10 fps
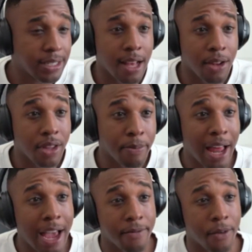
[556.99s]
excel
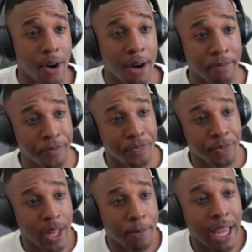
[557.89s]
on the platform.
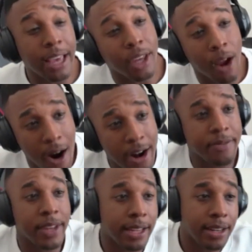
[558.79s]
But at the
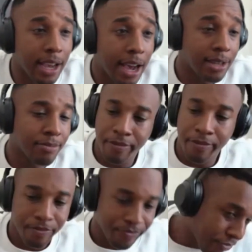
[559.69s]
heart of it,
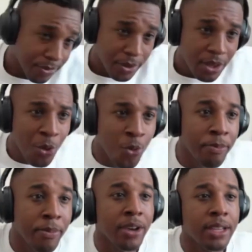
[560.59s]

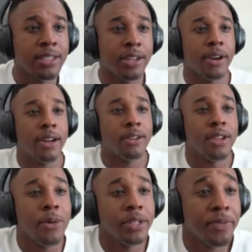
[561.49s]
what millions of
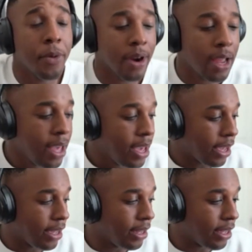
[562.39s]
creators know us for
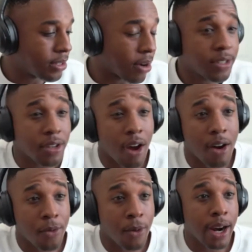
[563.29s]
is our
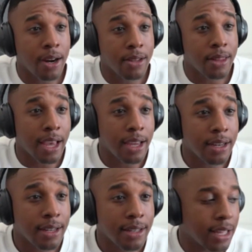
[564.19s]
software
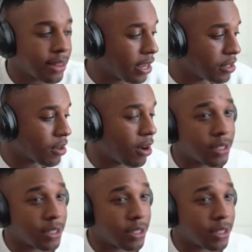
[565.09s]
that they